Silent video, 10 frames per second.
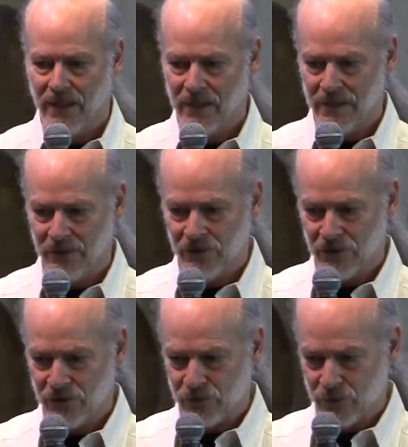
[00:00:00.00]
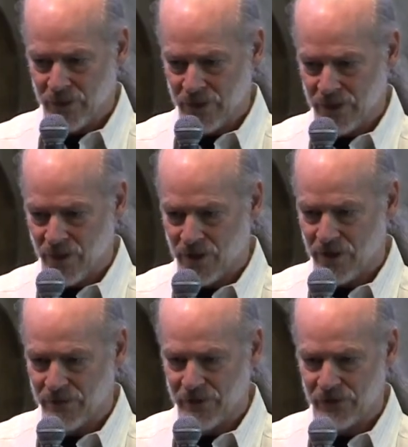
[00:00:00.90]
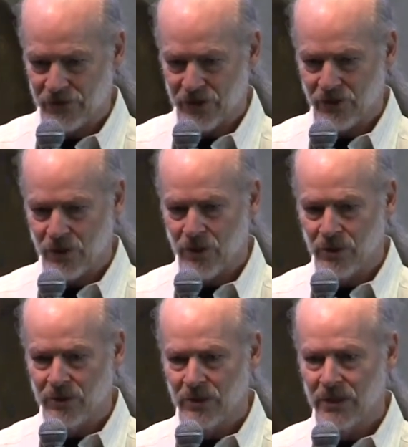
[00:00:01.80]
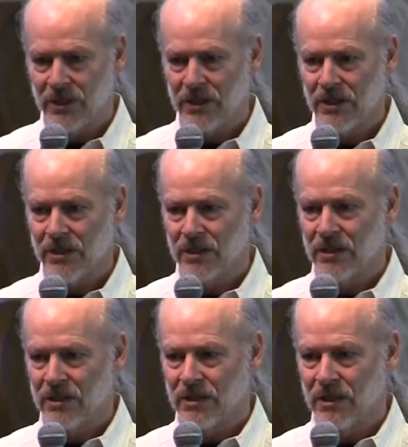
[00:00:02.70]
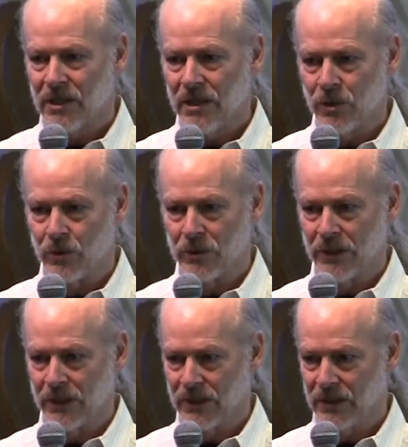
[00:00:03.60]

And it exists within all of us totally equally.